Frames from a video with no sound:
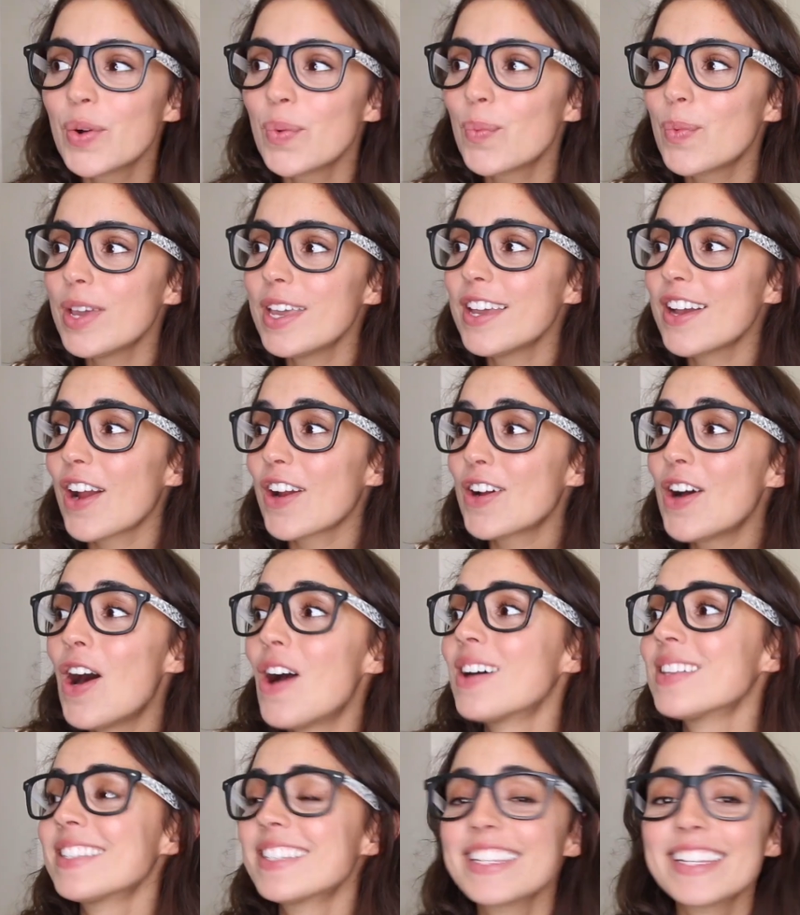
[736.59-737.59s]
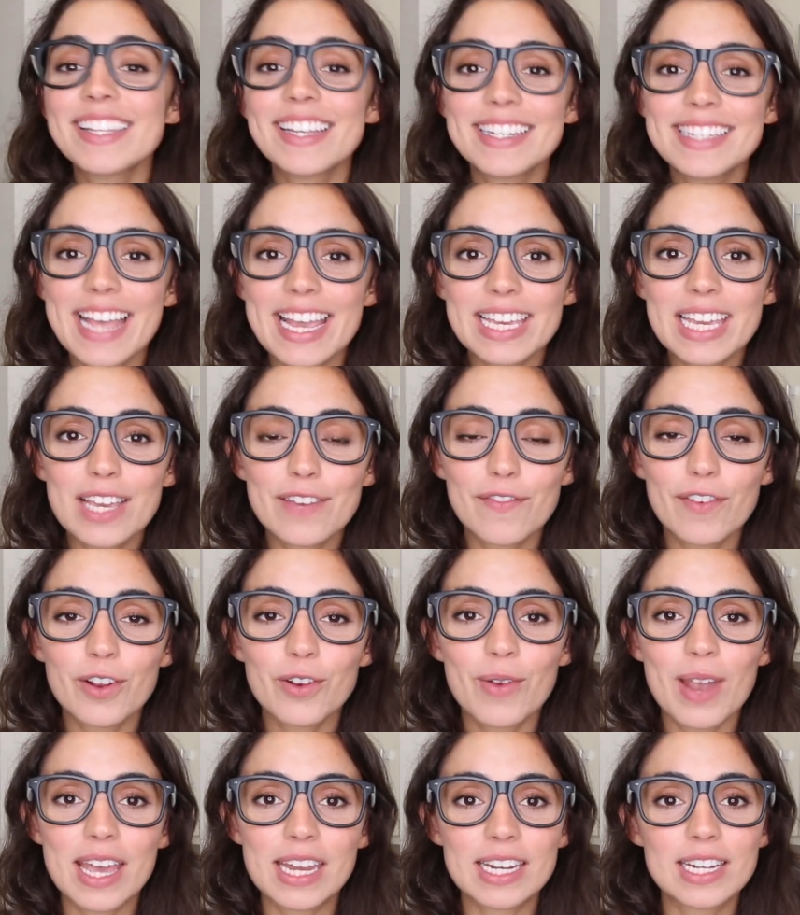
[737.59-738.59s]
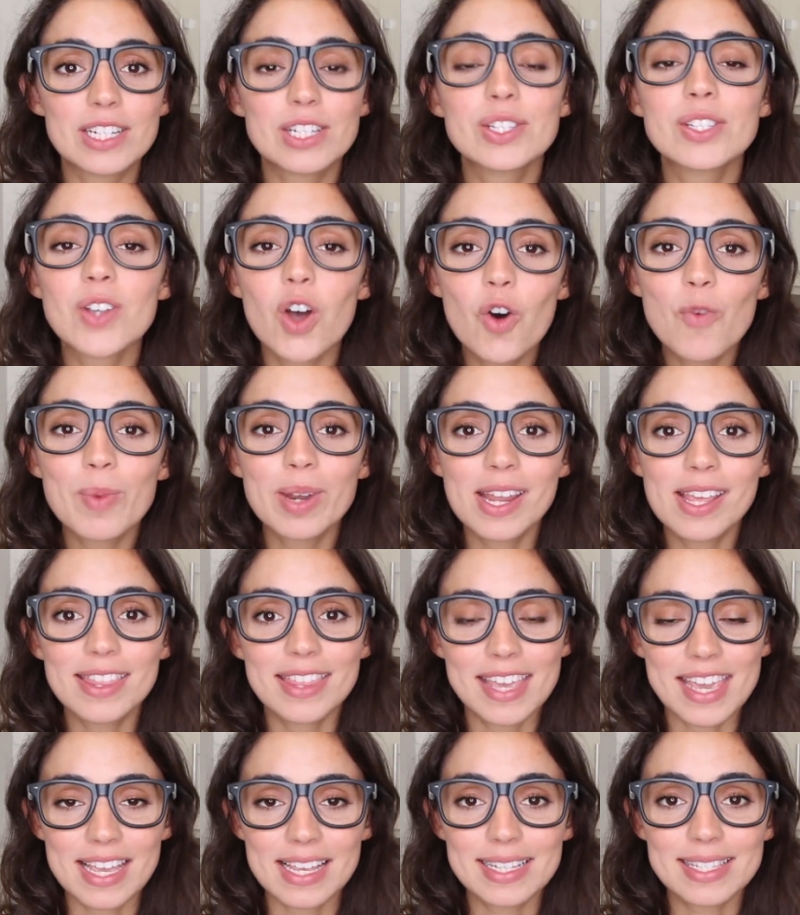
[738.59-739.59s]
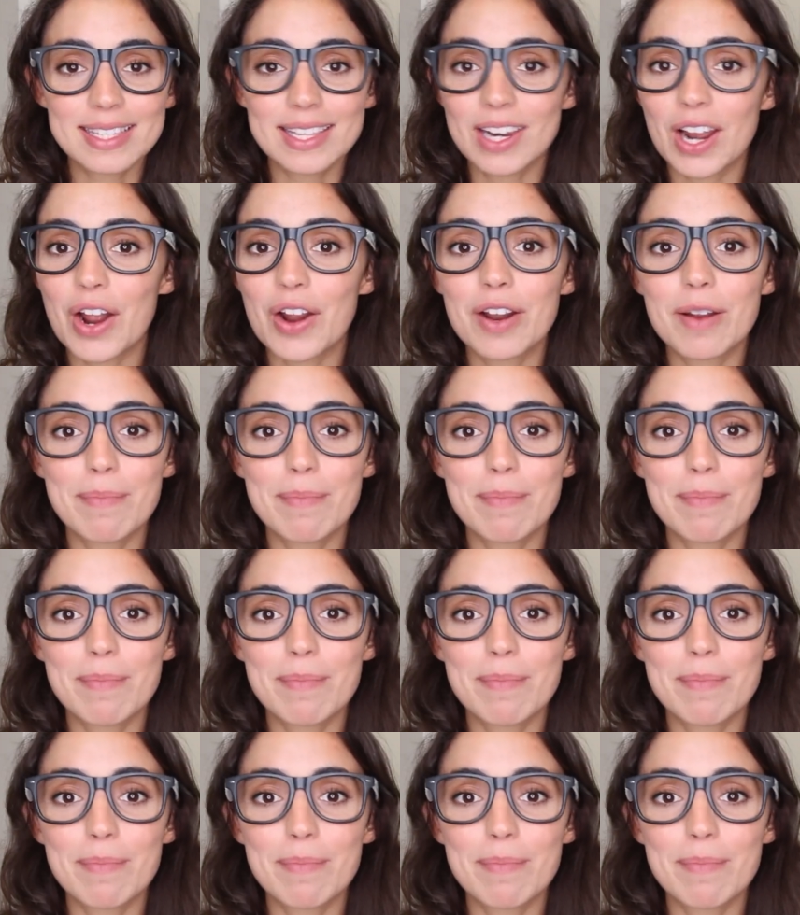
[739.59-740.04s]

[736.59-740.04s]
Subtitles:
We are constantly taking for granted so many things that are